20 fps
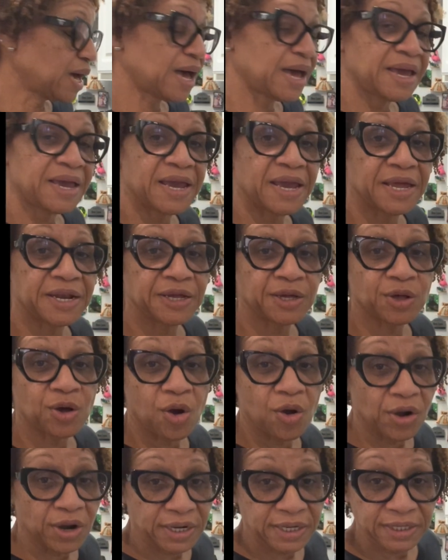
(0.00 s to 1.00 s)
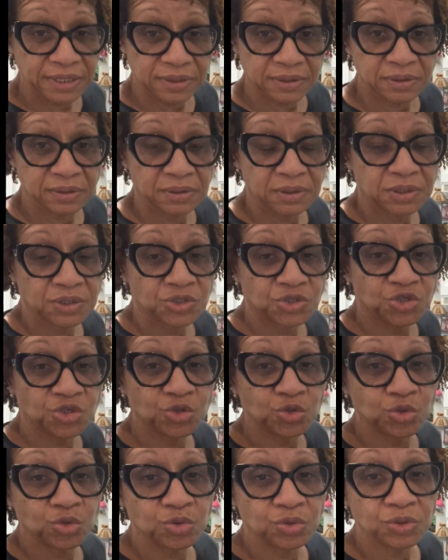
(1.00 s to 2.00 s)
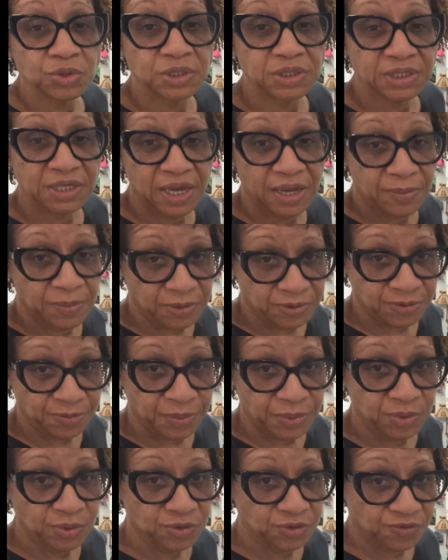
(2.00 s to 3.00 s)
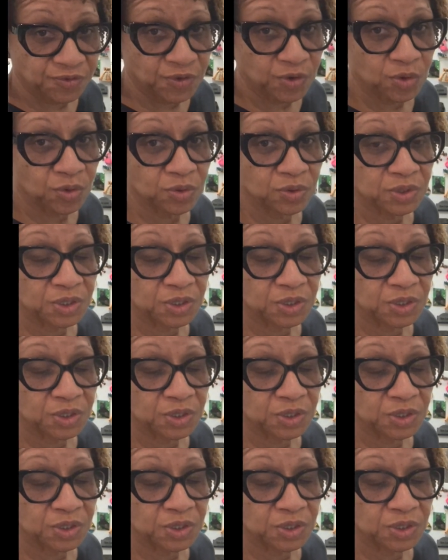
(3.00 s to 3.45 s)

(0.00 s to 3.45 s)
I added garlic, 2 tablespoons full,